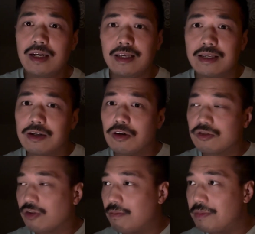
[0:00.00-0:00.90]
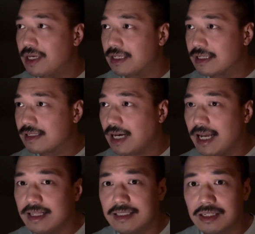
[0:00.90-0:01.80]
He goes from being
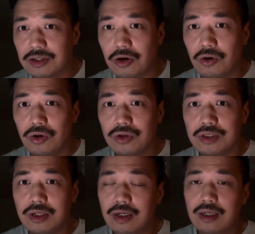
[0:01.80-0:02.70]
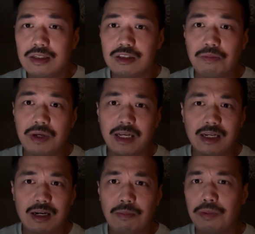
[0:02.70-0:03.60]
silent and cold to being
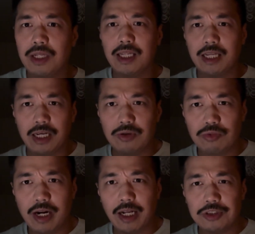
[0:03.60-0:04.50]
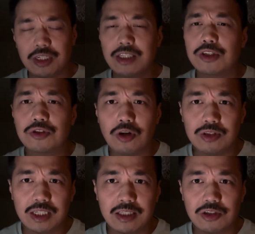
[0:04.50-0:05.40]
completely enraged,
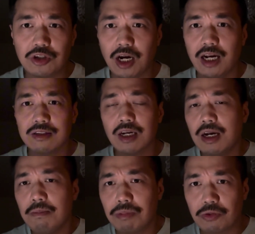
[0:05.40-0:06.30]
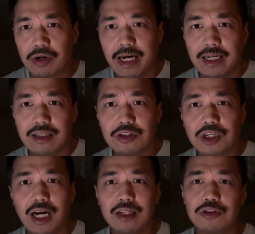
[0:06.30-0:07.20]
insulting the child, berating the
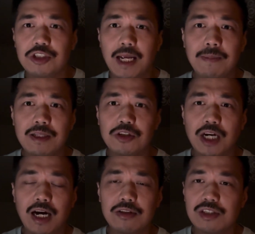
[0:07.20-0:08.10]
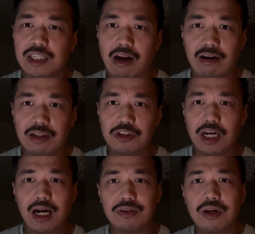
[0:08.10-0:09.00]
child, shaming the child, scaring the
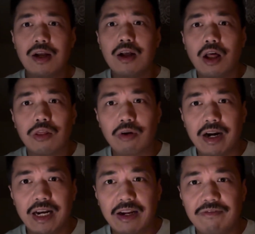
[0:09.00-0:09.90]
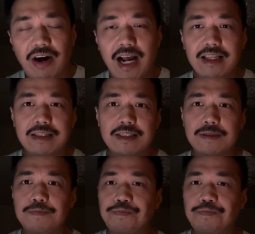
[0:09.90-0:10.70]
child, threatening violence.